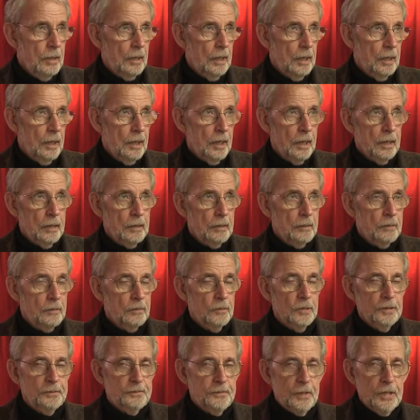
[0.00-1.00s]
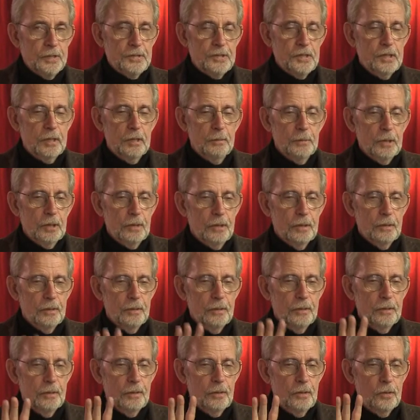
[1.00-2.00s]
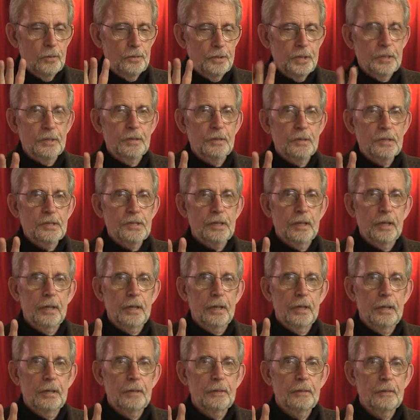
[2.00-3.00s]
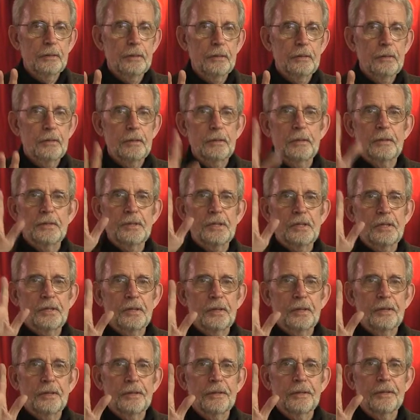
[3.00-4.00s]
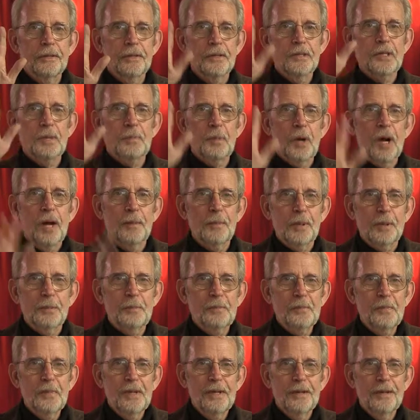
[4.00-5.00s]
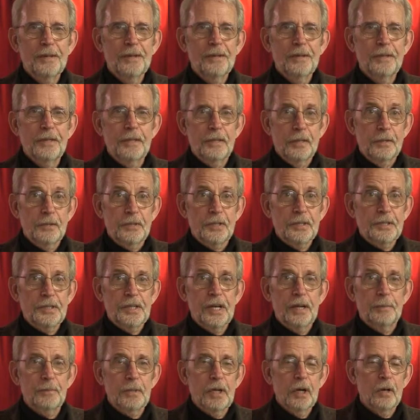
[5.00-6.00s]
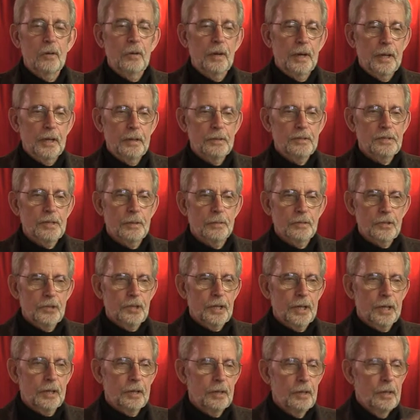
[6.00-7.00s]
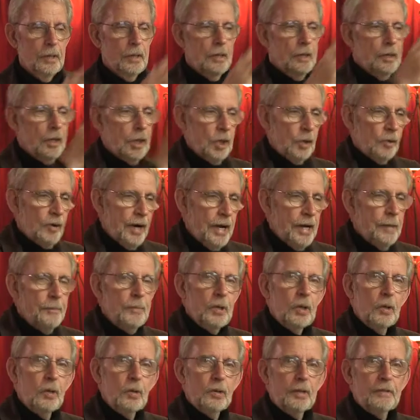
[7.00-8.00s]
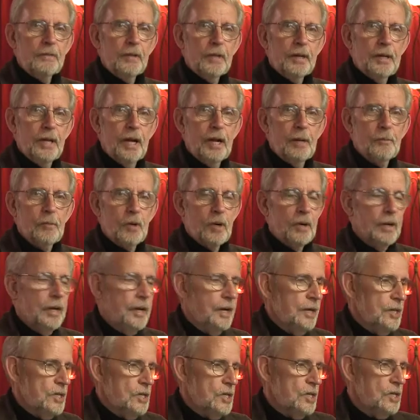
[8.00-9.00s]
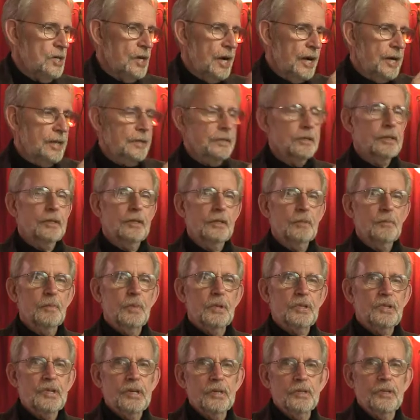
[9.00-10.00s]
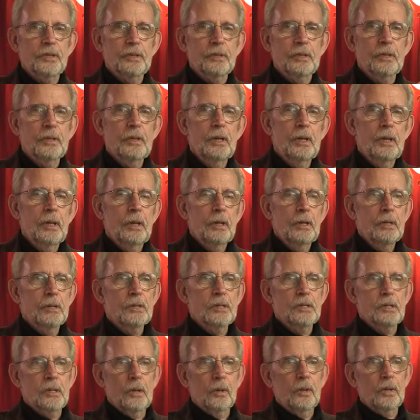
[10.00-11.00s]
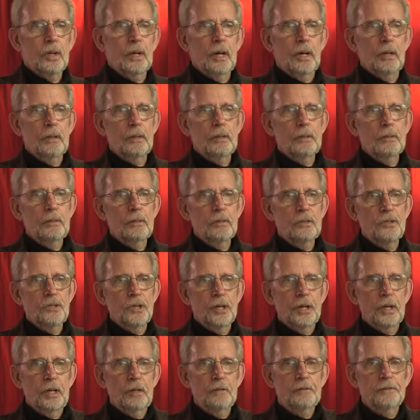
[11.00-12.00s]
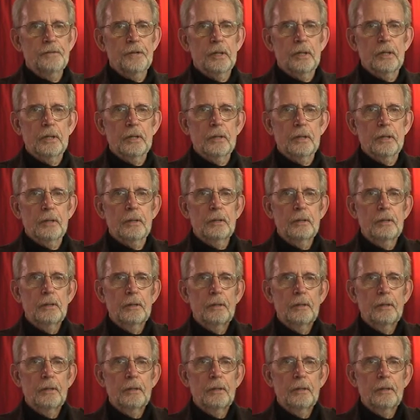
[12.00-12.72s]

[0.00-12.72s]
and with Fred Zinnemann, you didn't say, there's a problem, you just kept going. So Chick grabbed hold of the camera and yanked it in position so that Jane Fonda